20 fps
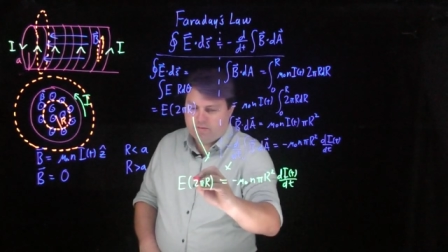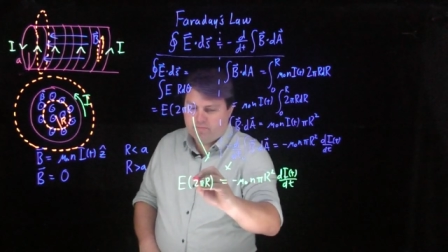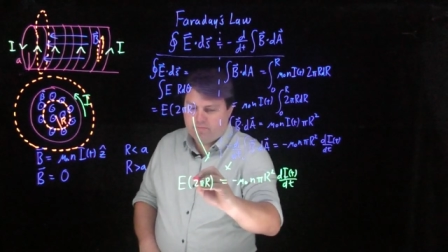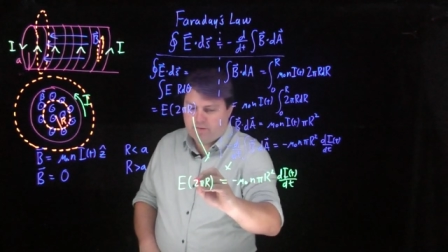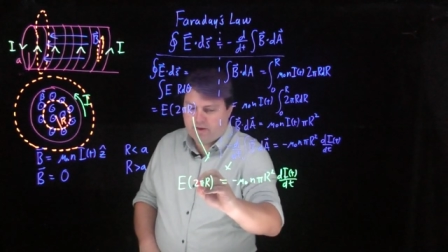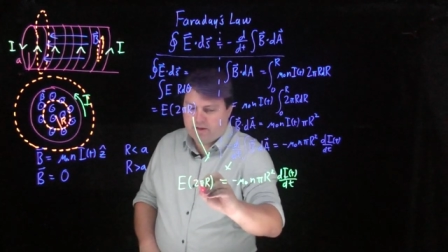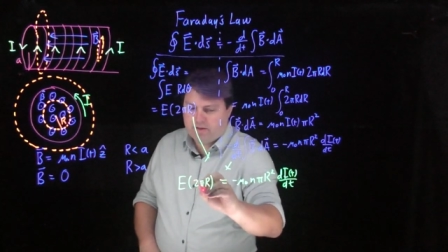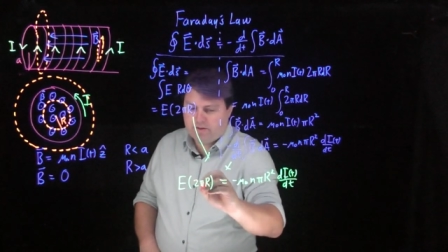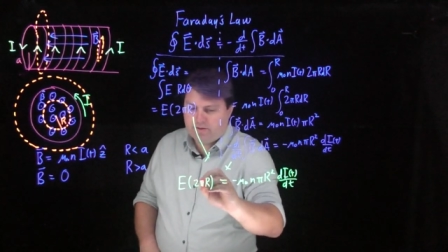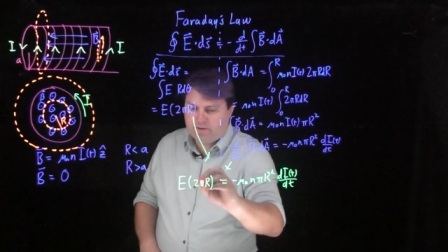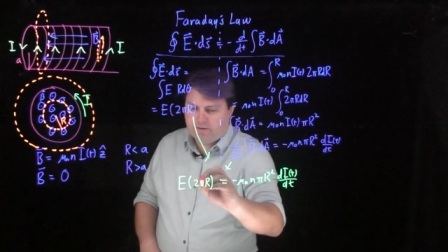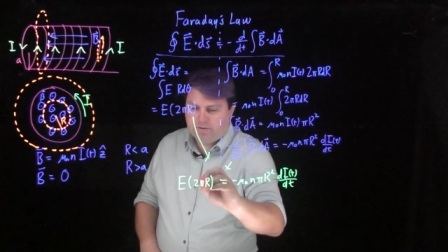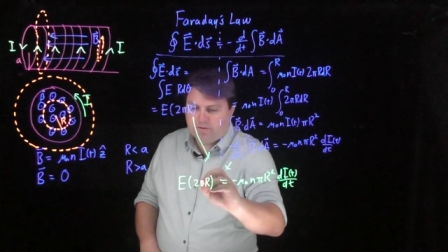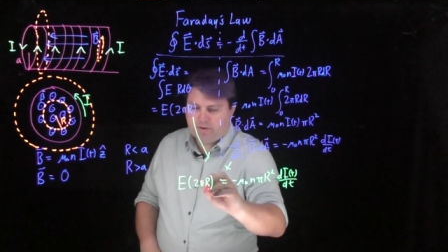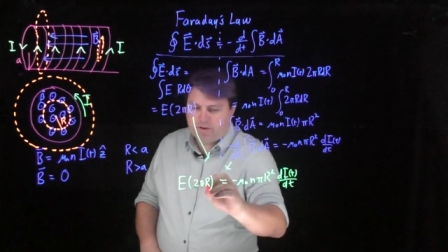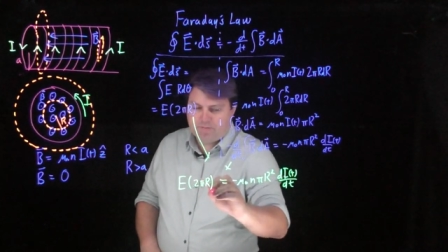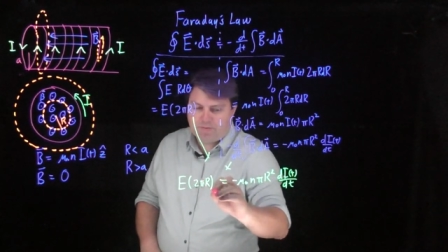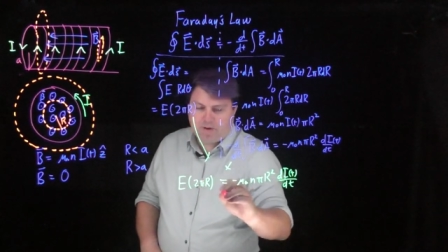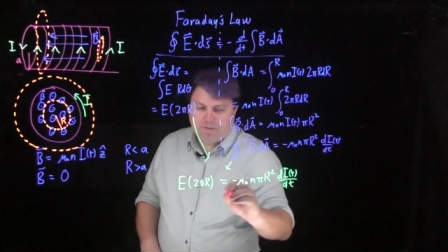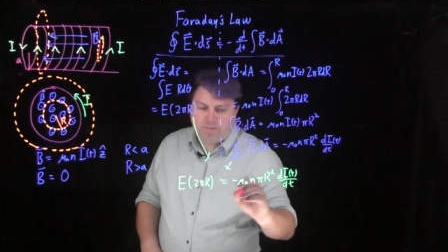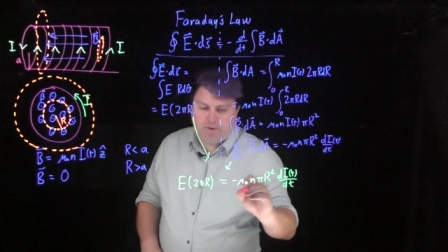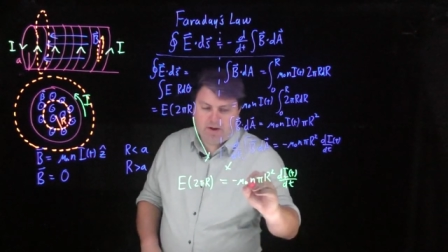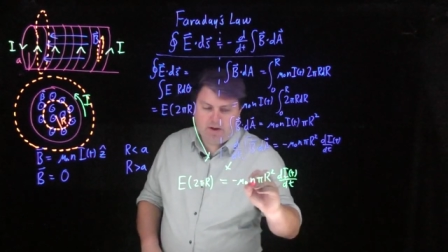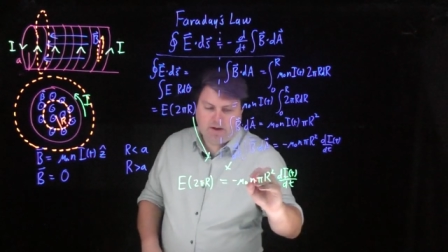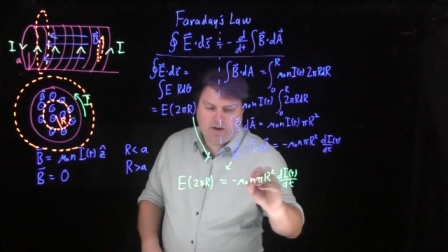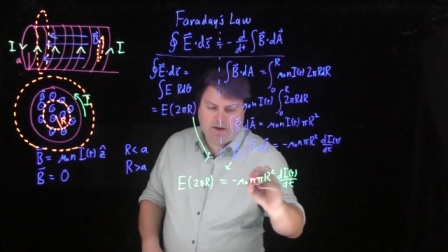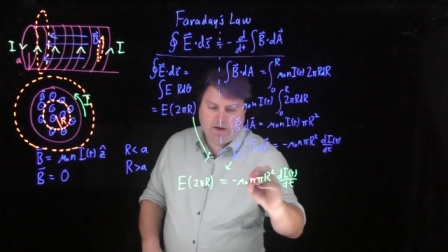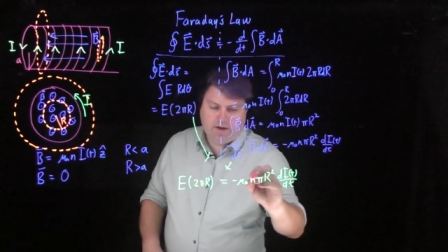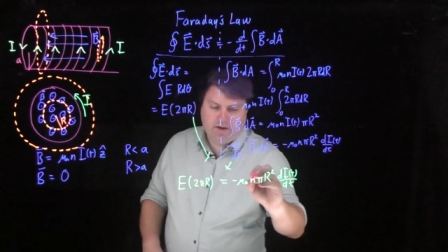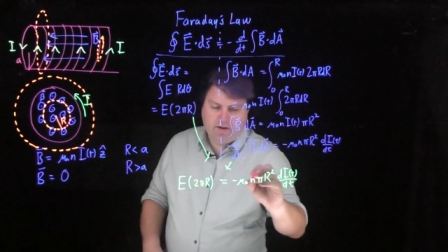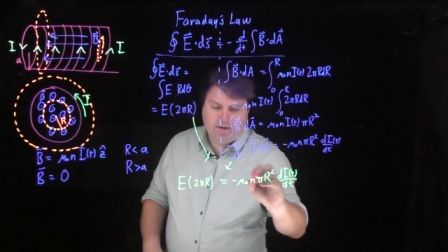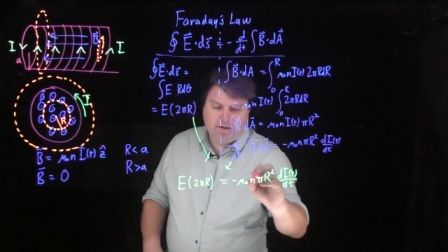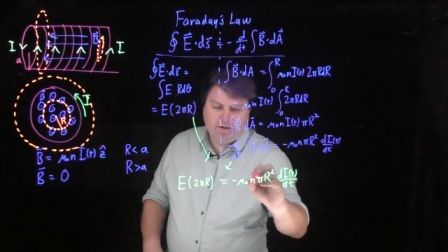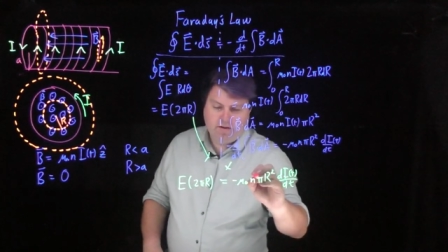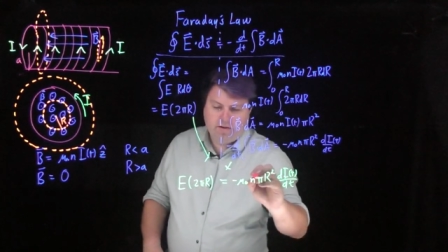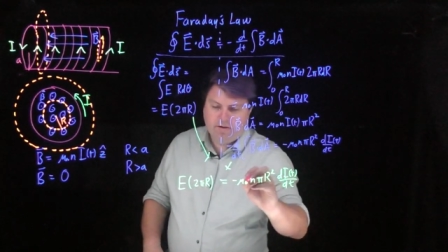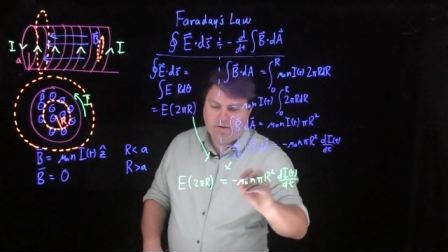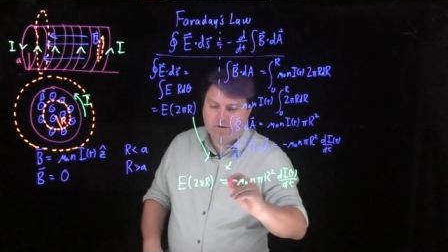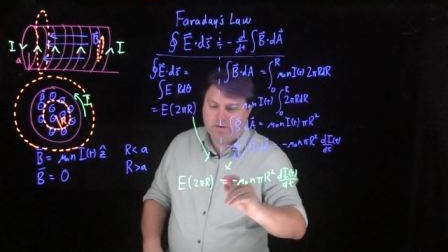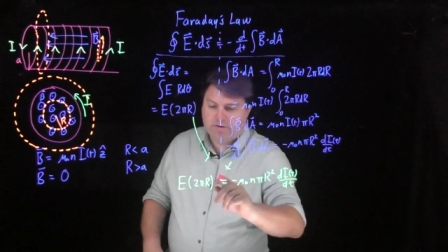My 2 and my pi
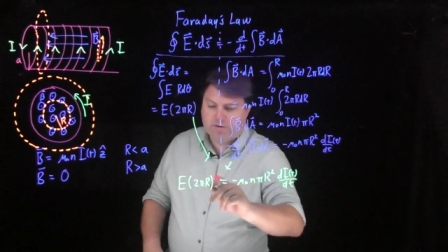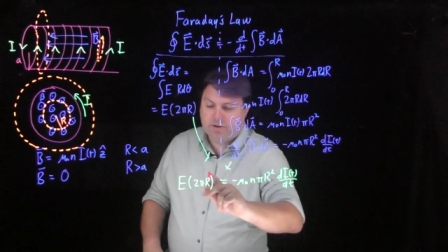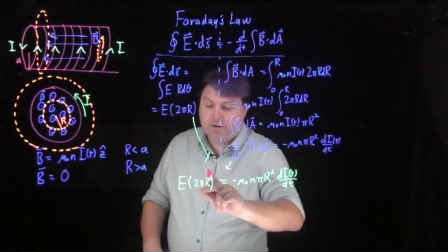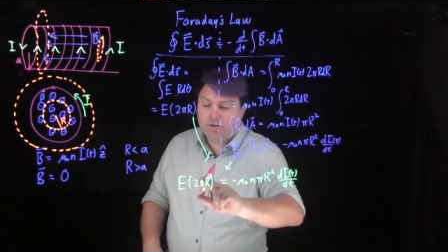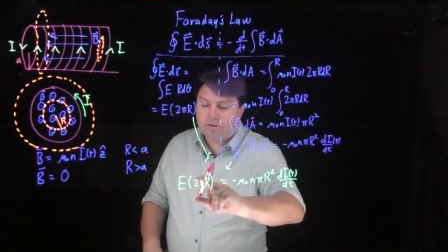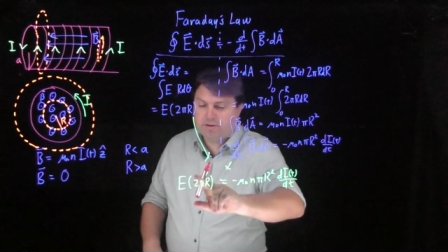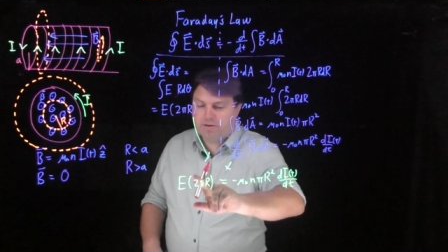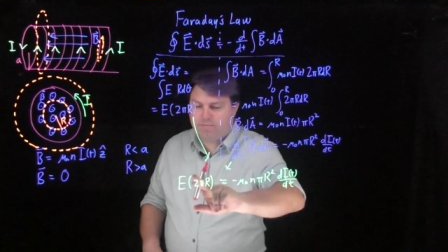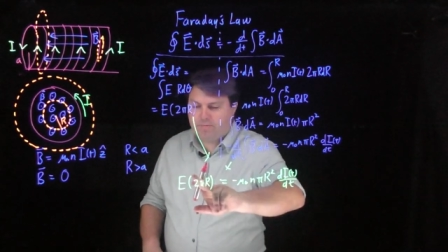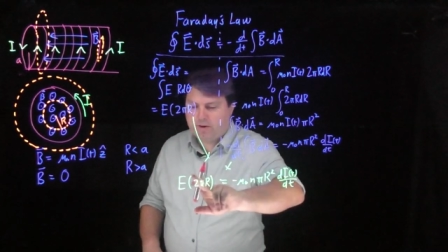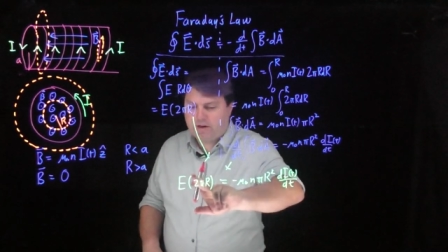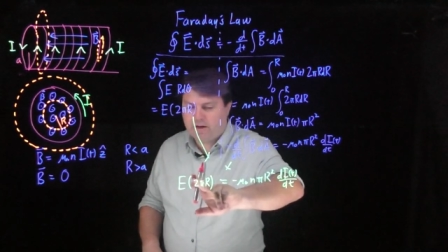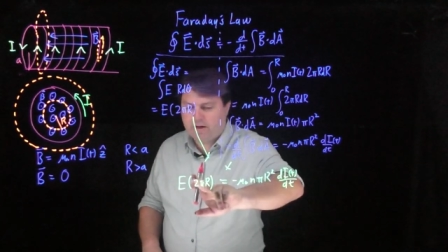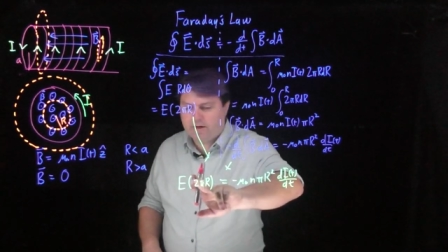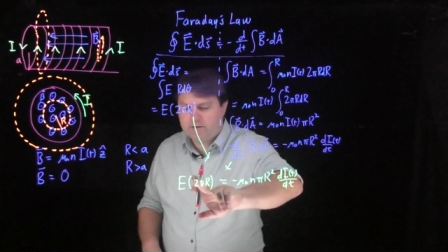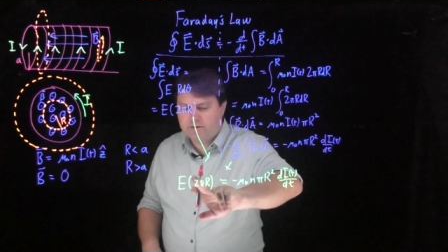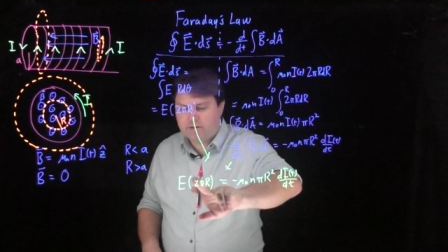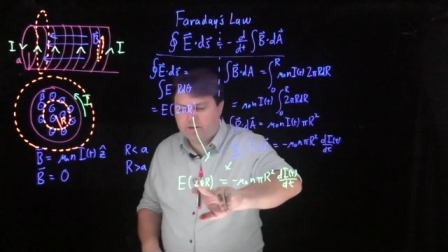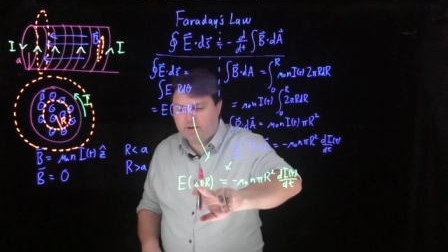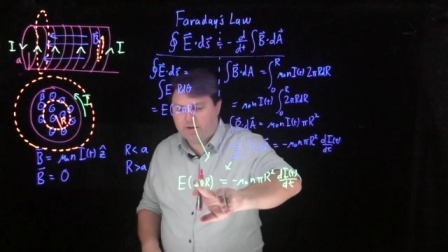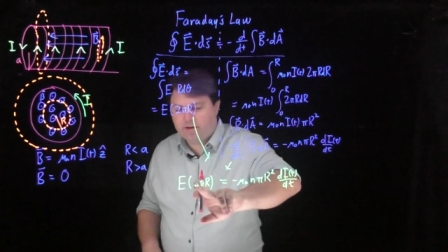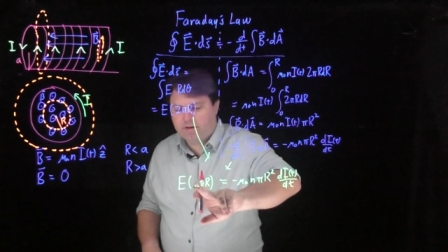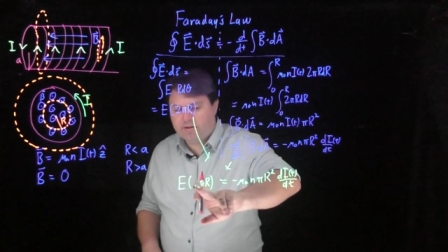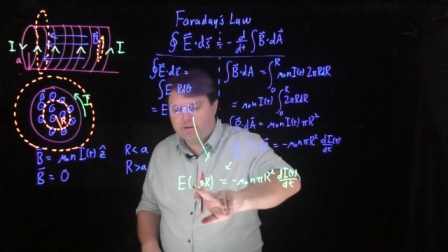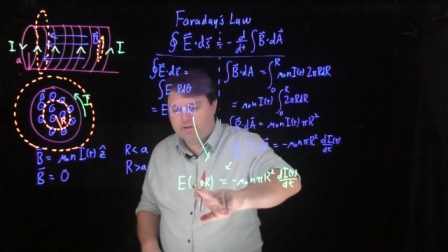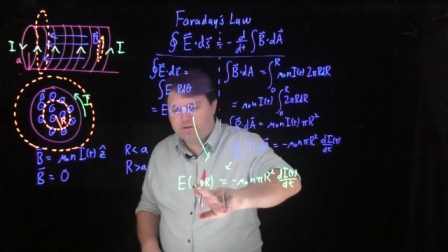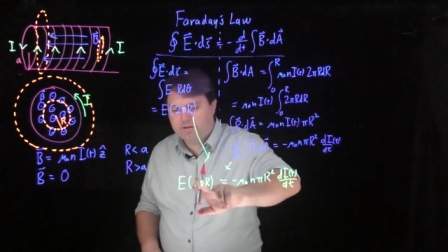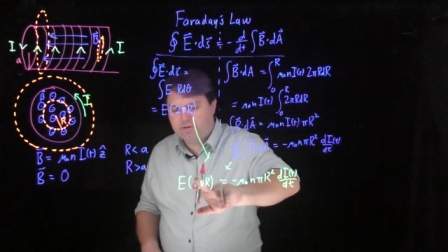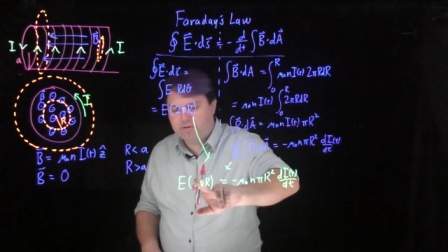or just the pi, sorry, the